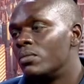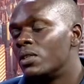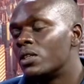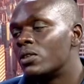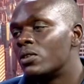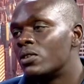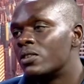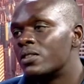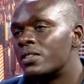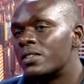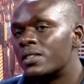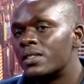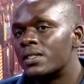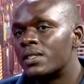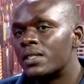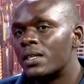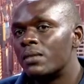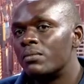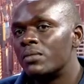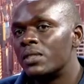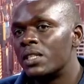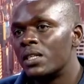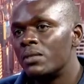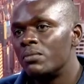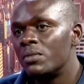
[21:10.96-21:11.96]
because
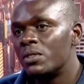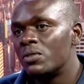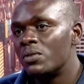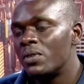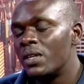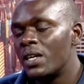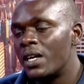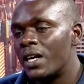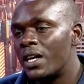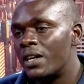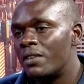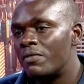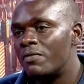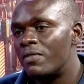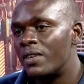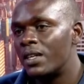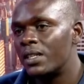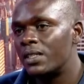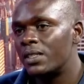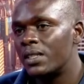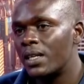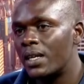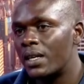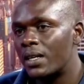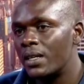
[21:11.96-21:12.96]
sometimes we have
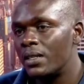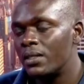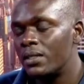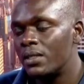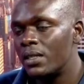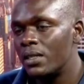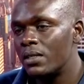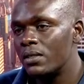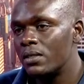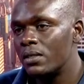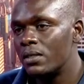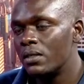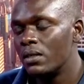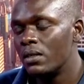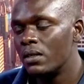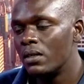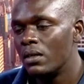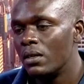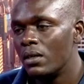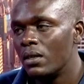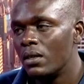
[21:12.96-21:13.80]
challenges.